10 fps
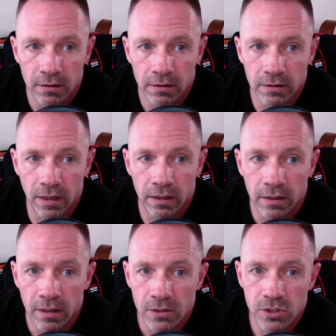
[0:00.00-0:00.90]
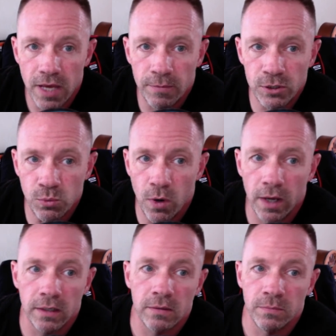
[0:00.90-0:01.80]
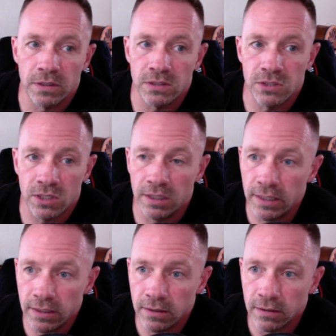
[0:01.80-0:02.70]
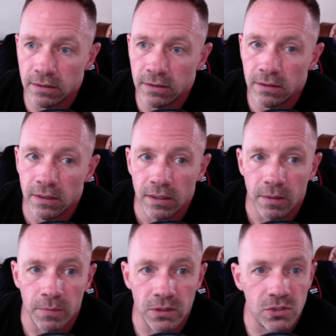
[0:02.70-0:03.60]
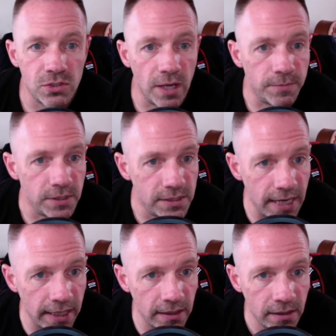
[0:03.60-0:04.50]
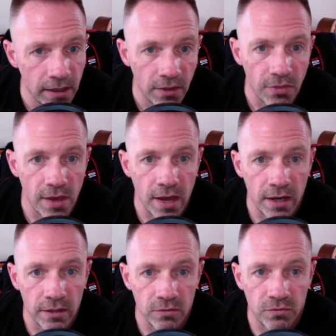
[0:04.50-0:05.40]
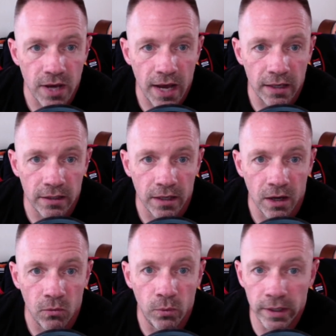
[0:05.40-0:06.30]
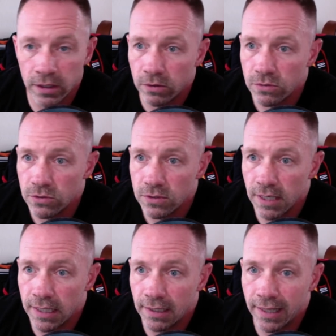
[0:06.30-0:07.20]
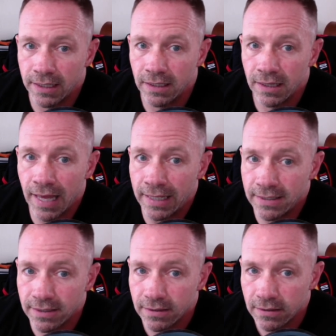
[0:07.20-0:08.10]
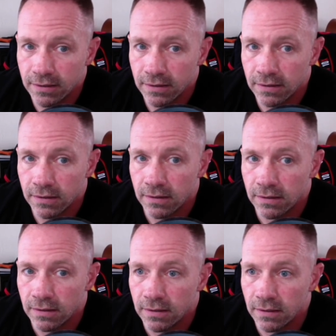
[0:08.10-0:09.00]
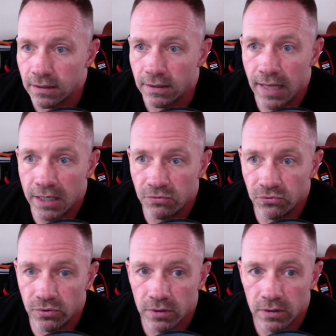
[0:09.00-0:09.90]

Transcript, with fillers: Okay, so that means what? It means it's clean, it means it's up to date, that you've got uh, windows that let in light and life.